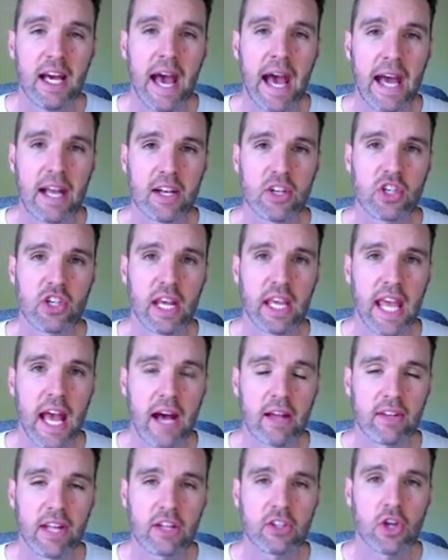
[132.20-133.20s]
at
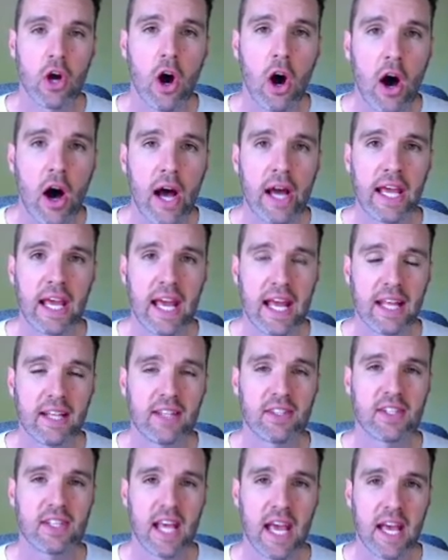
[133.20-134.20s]
checkout. That's I
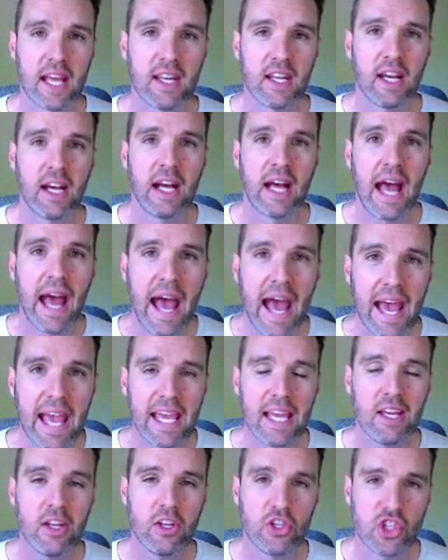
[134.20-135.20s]
N Z
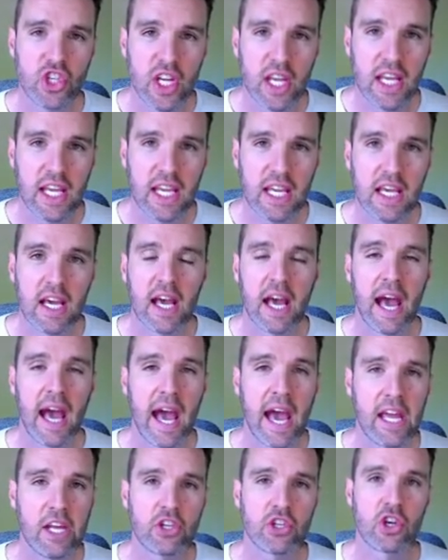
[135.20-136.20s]
A G
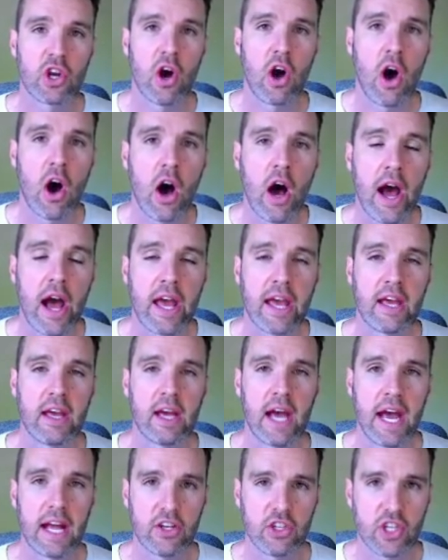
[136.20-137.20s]
H I
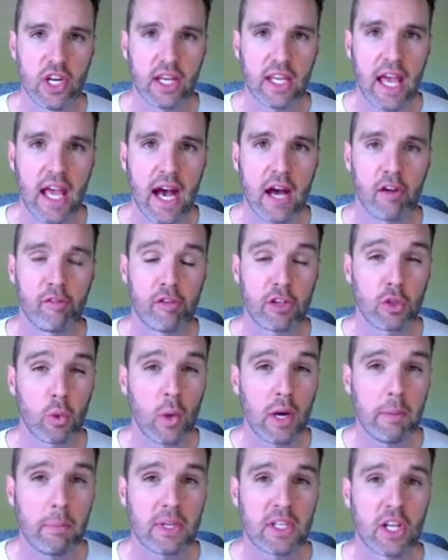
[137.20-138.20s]
at checkout for
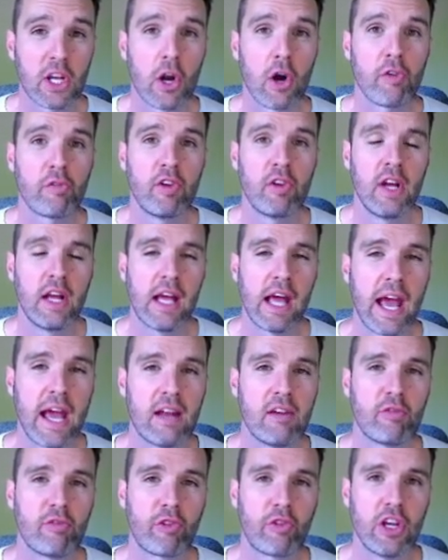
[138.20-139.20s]
twenty percent off
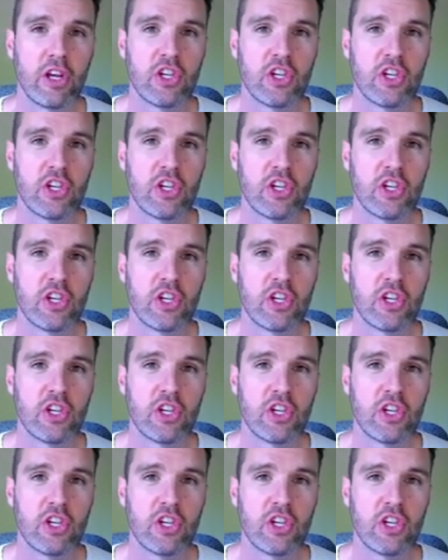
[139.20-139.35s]
and free